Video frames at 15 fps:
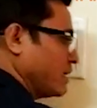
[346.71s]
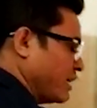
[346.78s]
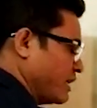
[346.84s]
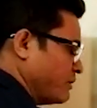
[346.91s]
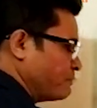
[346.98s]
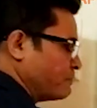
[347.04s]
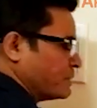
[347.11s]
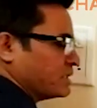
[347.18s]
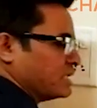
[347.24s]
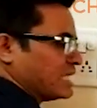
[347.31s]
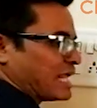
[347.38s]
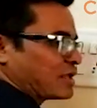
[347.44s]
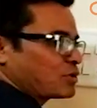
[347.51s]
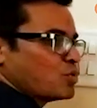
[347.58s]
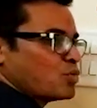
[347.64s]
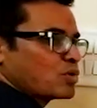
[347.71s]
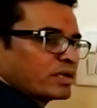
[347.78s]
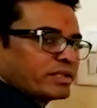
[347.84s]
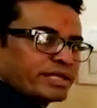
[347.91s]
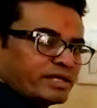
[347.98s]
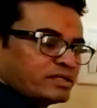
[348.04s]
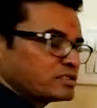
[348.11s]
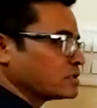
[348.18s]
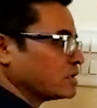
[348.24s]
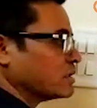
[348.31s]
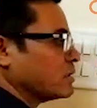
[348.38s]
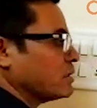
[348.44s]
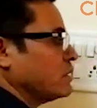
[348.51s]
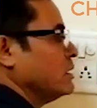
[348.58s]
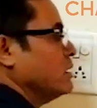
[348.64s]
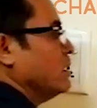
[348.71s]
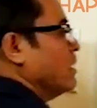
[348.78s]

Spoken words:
If there are two conditions,